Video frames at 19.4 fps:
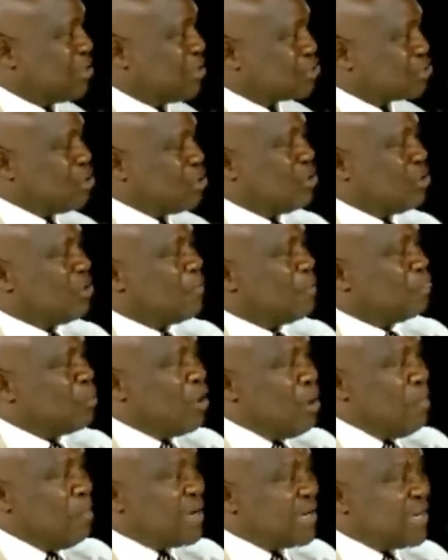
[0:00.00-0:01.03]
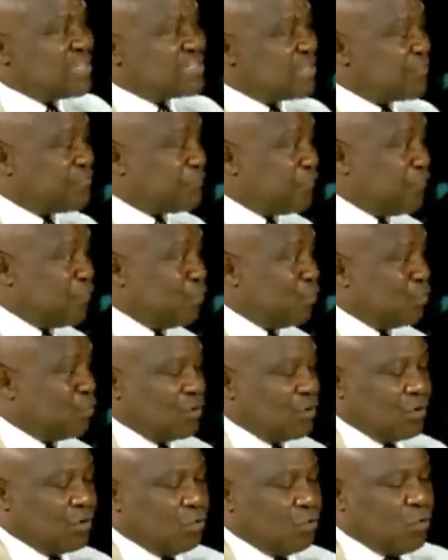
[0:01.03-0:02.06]
Now so that, nobody is a fool.
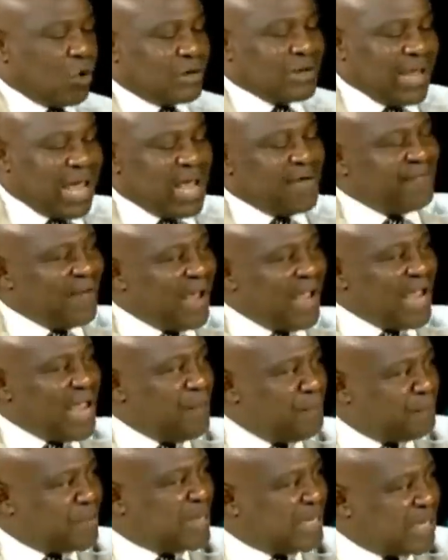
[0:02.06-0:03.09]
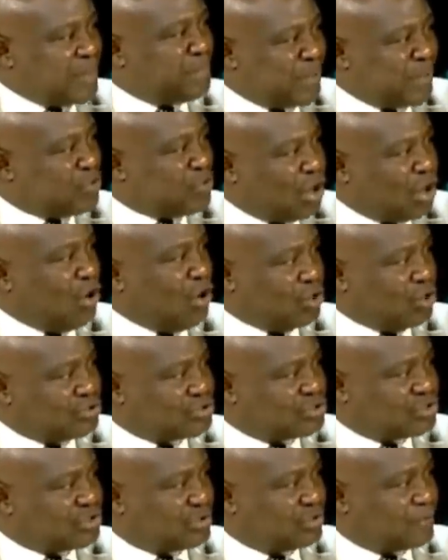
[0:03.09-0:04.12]
MPDP
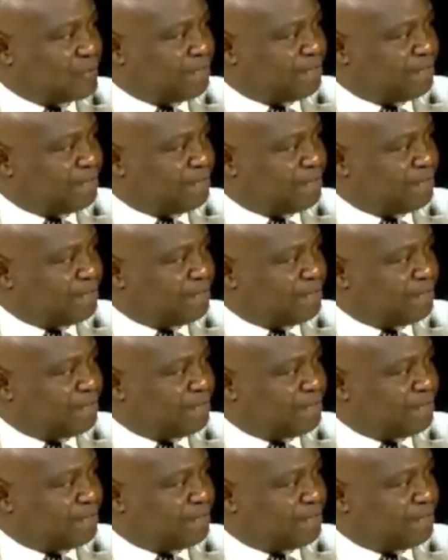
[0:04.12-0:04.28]
does